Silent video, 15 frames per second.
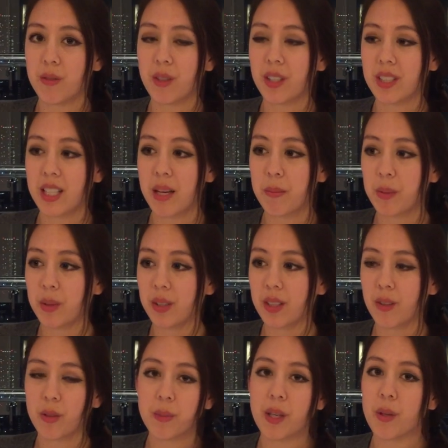For example,
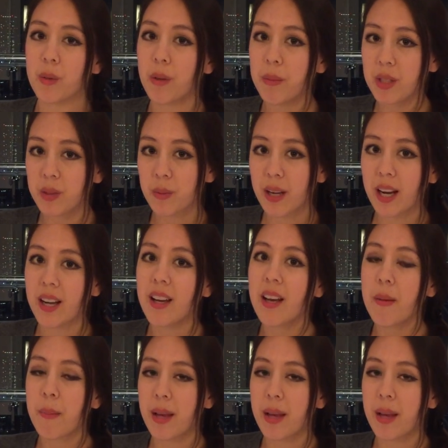there will be a women's wear,